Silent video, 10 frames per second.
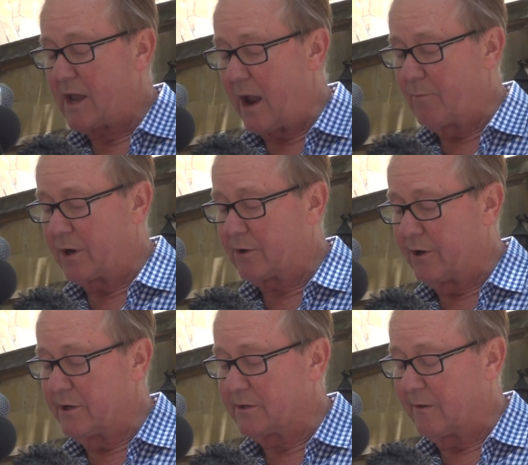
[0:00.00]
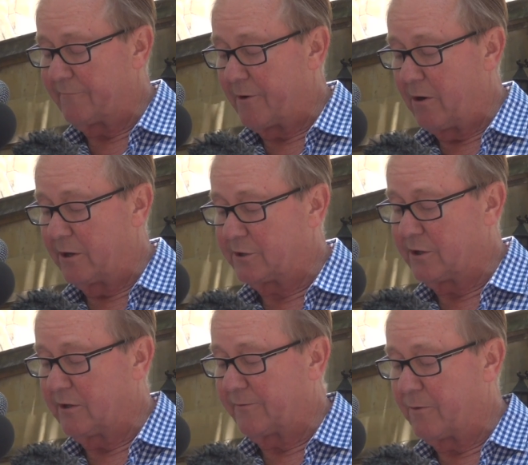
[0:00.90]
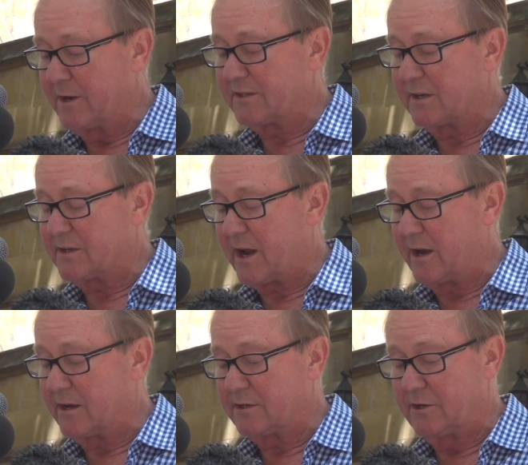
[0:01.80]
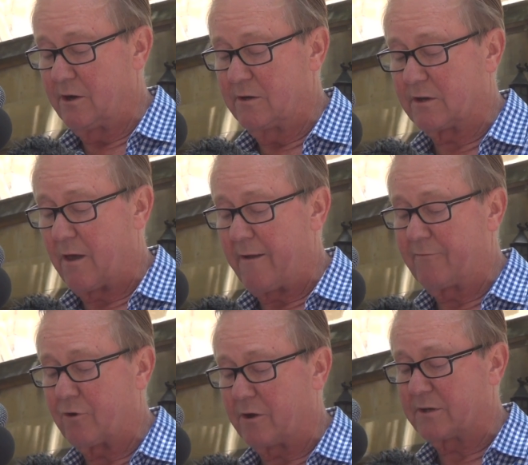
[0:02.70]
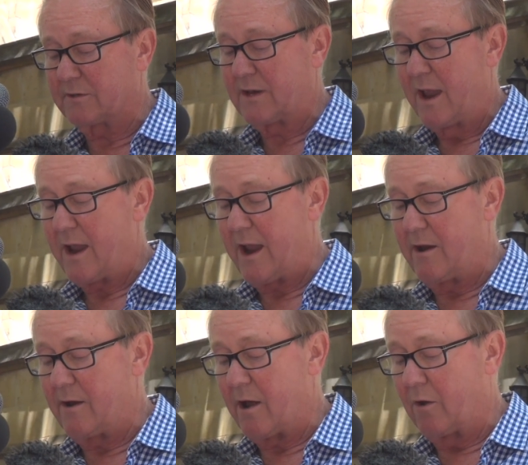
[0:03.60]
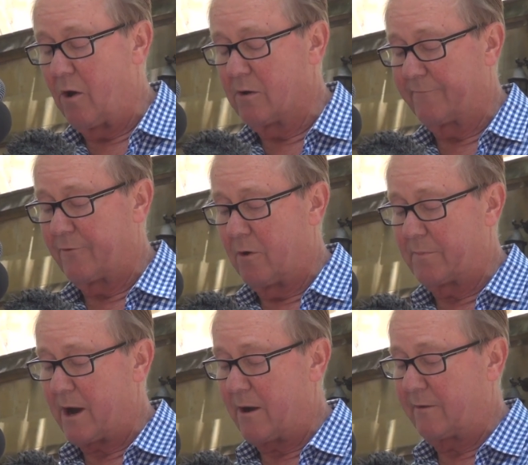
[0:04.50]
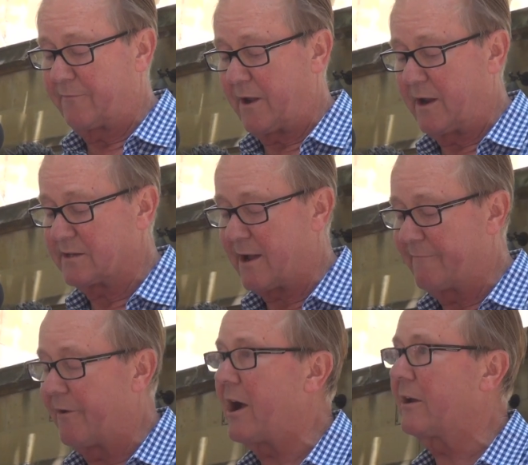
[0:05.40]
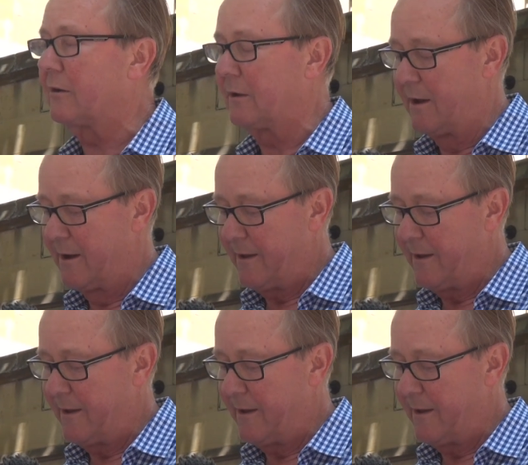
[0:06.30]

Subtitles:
Camera crews on foreign shoots for instantaneous news, live process and longer-form current affairs are vital